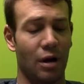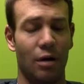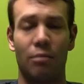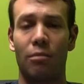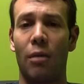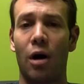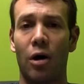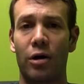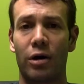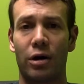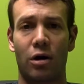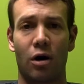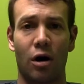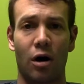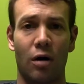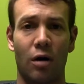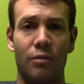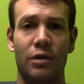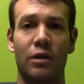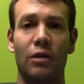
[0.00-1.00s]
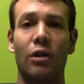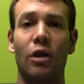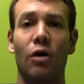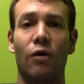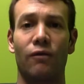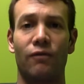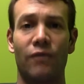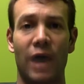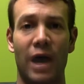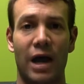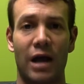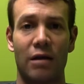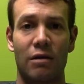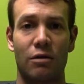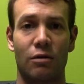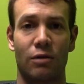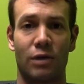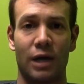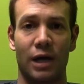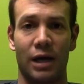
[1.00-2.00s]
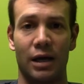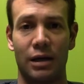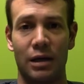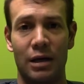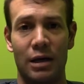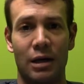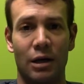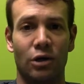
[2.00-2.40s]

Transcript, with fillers: Moderate carbs and low fats, okay?